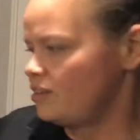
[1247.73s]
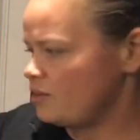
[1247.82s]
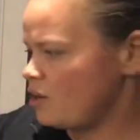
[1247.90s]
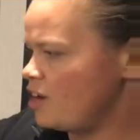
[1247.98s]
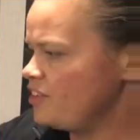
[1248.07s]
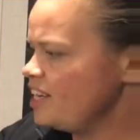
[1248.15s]

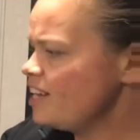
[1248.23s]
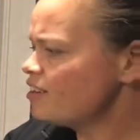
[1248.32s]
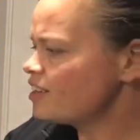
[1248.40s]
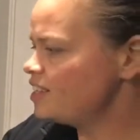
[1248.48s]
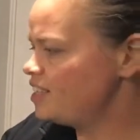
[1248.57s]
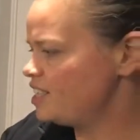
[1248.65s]
On the air
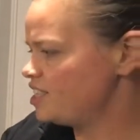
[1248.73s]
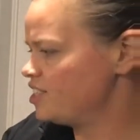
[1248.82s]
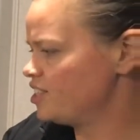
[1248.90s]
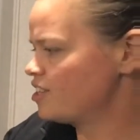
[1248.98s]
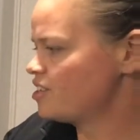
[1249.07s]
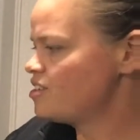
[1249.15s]

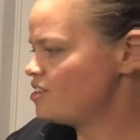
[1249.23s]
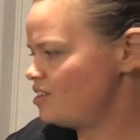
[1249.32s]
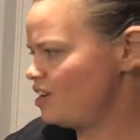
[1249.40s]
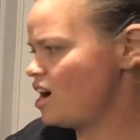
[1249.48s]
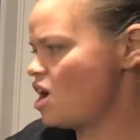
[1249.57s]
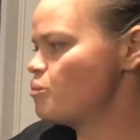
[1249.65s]
conditioner,
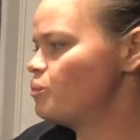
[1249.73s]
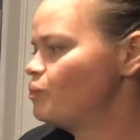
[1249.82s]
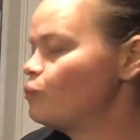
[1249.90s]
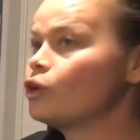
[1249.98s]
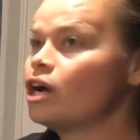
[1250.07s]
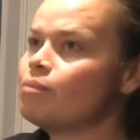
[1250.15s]

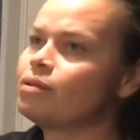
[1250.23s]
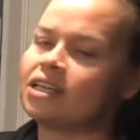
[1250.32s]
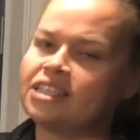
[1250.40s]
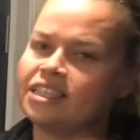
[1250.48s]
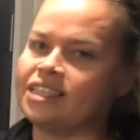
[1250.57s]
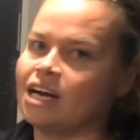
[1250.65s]
we're not
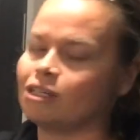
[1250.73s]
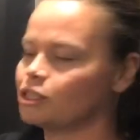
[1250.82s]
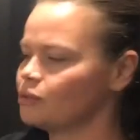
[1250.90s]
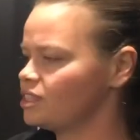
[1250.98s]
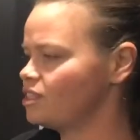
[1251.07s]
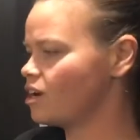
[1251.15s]
plugged in now, so
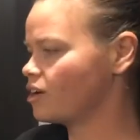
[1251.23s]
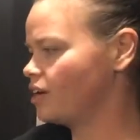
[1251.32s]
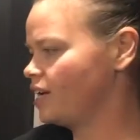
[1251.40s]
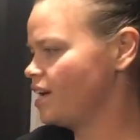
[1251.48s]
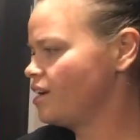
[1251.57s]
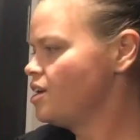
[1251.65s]
it's not
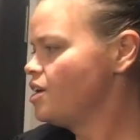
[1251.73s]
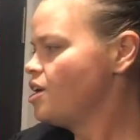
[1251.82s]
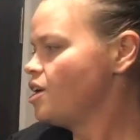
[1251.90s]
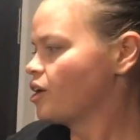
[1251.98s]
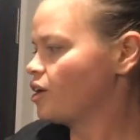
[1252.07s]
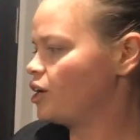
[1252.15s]
going
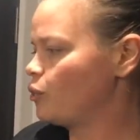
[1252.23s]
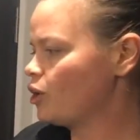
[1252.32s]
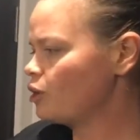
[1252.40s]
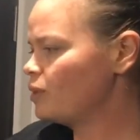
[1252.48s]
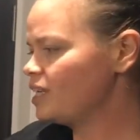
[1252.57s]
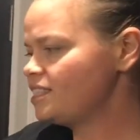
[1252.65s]
to
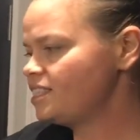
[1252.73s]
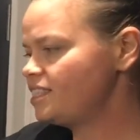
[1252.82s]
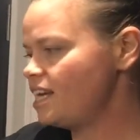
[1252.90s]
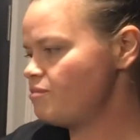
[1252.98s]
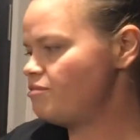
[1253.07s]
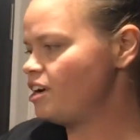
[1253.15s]
work, but it's the
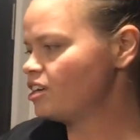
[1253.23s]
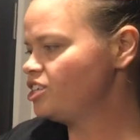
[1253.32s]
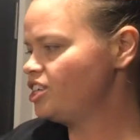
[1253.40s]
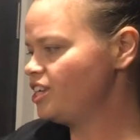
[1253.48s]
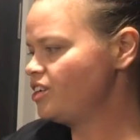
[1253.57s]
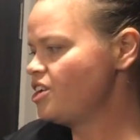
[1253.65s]
same
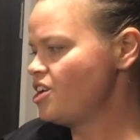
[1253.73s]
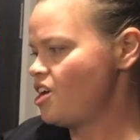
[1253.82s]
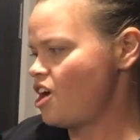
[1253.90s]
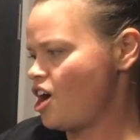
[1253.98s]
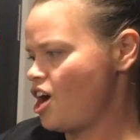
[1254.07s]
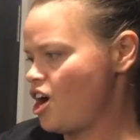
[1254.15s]
function.
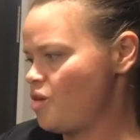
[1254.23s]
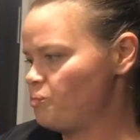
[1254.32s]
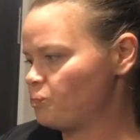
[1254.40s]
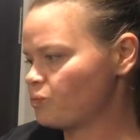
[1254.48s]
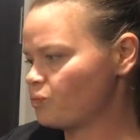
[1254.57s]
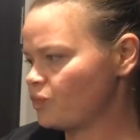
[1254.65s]

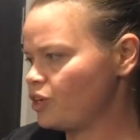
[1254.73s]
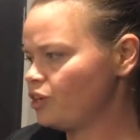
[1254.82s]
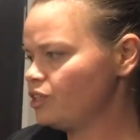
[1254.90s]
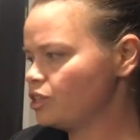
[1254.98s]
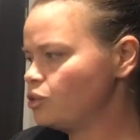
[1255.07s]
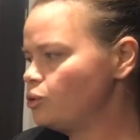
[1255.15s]
Turn
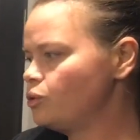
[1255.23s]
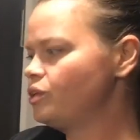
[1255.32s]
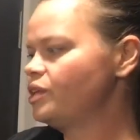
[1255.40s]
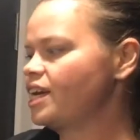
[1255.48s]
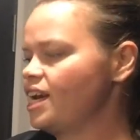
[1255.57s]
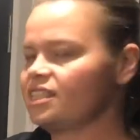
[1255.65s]
to cool,
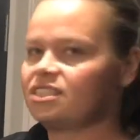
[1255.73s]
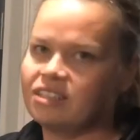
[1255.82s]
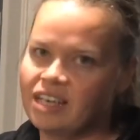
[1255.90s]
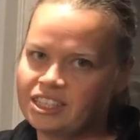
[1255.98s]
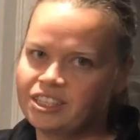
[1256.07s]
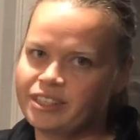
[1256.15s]
again,
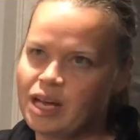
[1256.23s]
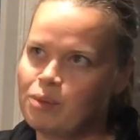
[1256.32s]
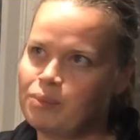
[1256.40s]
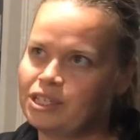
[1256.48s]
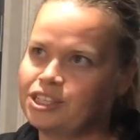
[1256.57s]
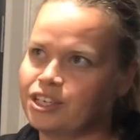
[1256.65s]
select your
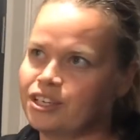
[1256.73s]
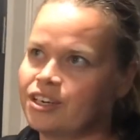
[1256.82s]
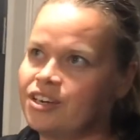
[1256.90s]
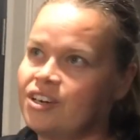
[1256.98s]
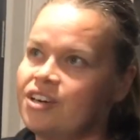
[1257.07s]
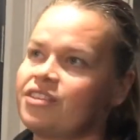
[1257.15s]
temperature.
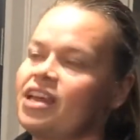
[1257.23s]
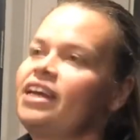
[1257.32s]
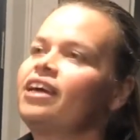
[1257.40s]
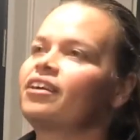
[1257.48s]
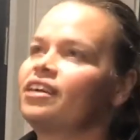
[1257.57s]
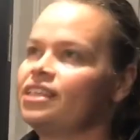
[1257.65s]
That
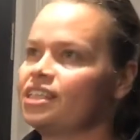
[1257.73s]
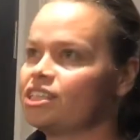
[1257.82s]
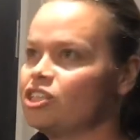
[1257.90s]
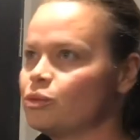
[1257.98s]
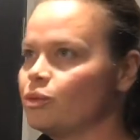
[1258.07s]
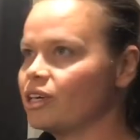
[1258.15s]
air
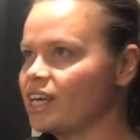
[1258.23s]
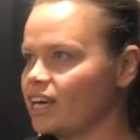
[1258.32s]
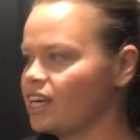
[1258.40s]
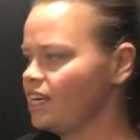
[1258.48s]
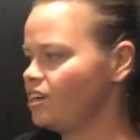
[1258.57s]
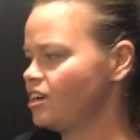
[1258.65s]
conditioner will
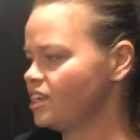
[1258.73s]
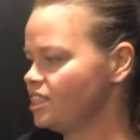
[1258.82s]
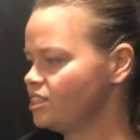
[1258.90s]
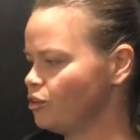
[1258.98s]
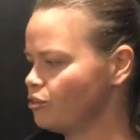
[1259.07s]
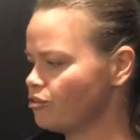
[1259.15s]
kick in on
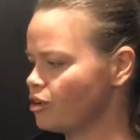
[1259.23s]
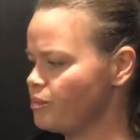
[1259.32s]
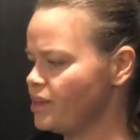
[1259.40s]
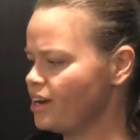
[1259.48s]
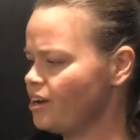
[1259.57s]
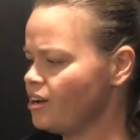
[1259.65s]
its own from
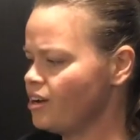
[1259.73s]
there.